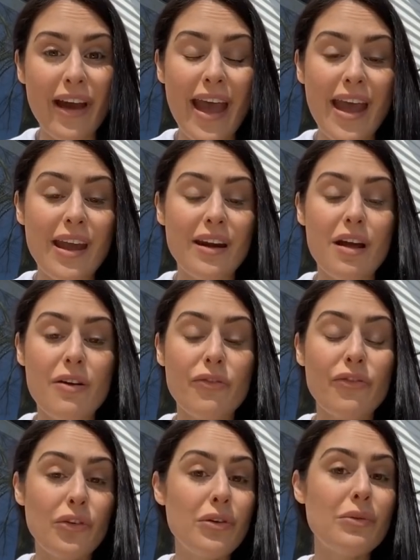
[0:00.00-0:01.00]
And
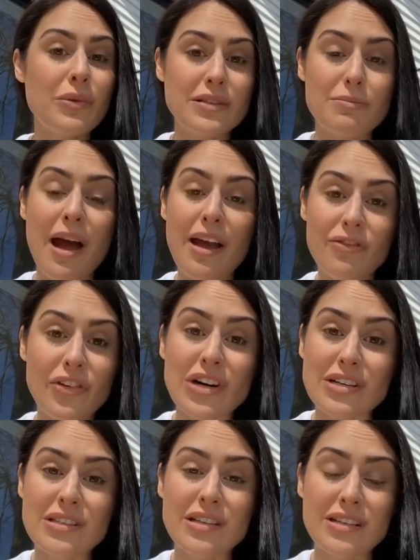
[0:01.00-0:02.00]
food was my
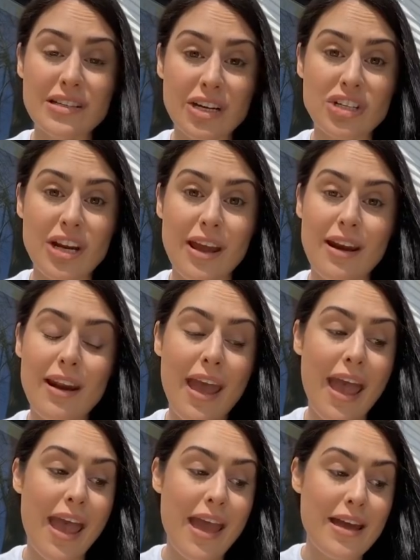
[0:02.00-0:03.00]
first addiction,
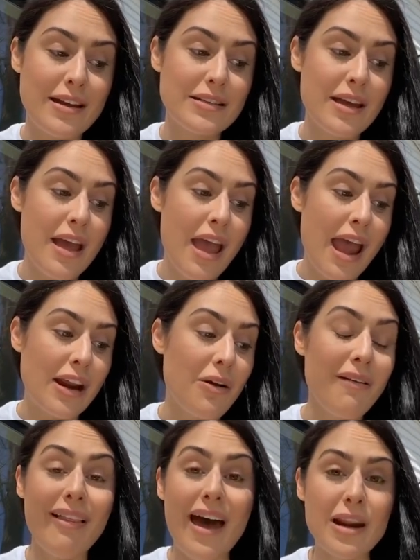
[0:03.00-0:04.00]
and I
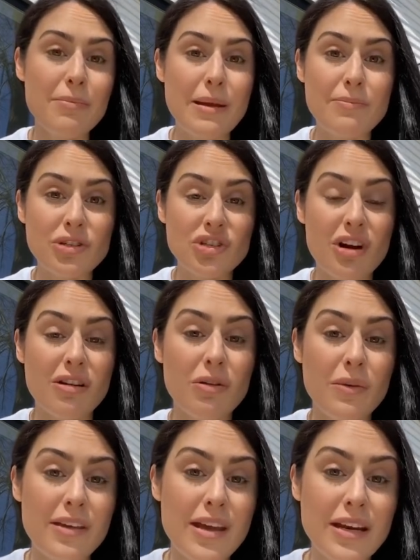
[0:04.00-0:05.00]
know a lot of people struggle
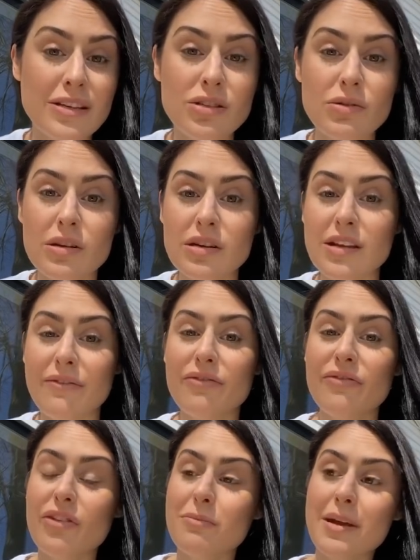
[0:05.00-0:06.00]
with eating disorders, and
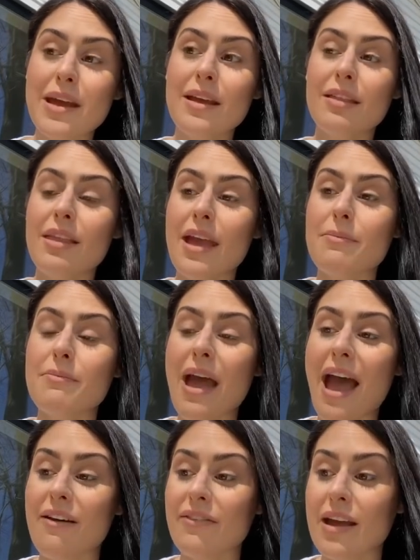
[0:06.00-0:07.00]
for me, like,
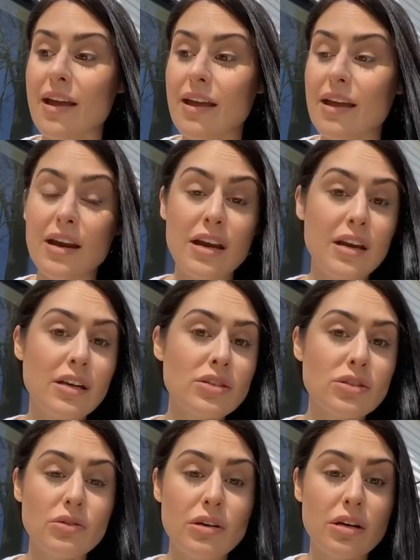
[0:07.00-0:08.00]
having an eating
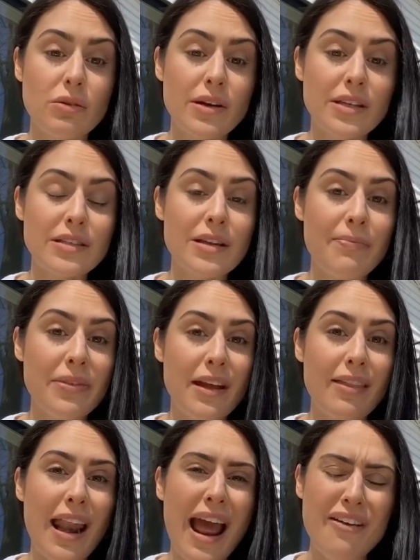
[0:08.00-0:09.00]
disorder was something
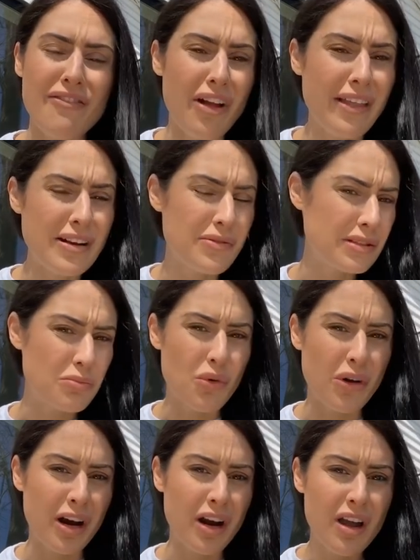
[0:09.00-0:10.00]
that I felt like was more